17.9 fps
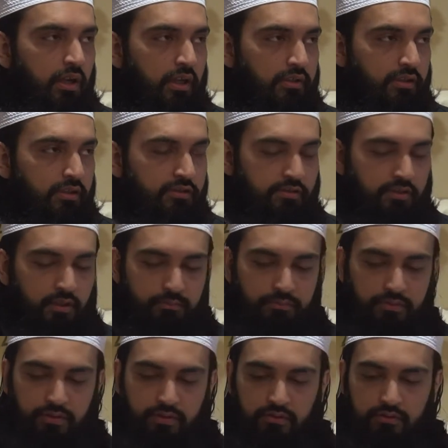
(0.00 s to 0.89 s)
uh,
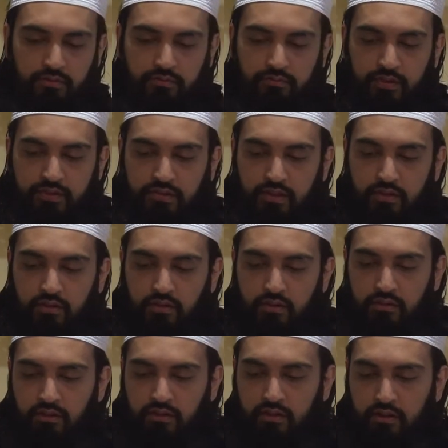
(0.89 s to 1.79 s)
descriptions,
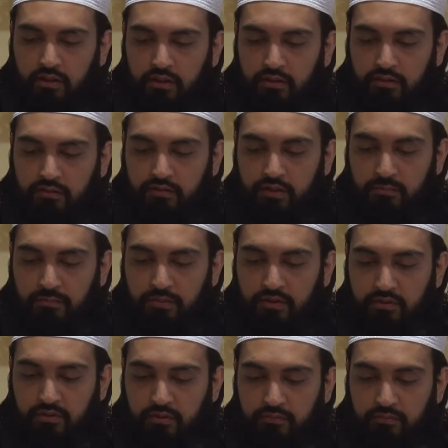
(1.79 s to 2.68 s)
physical
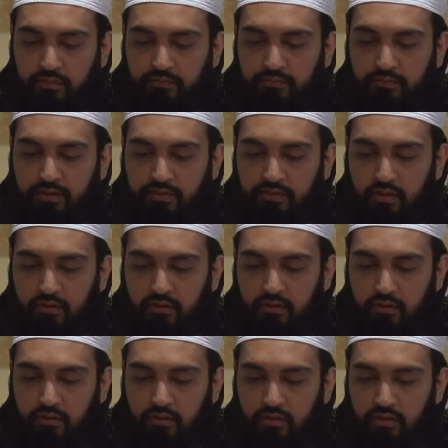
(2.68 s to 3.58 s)
descriptions of the
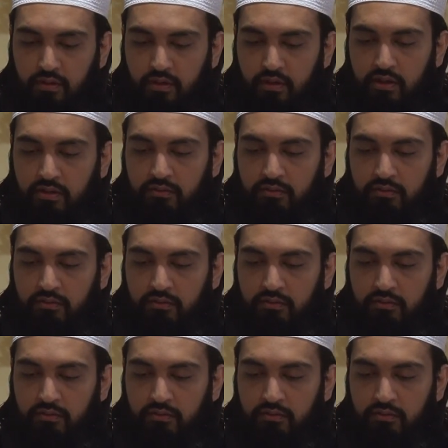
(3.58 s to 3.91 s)
physical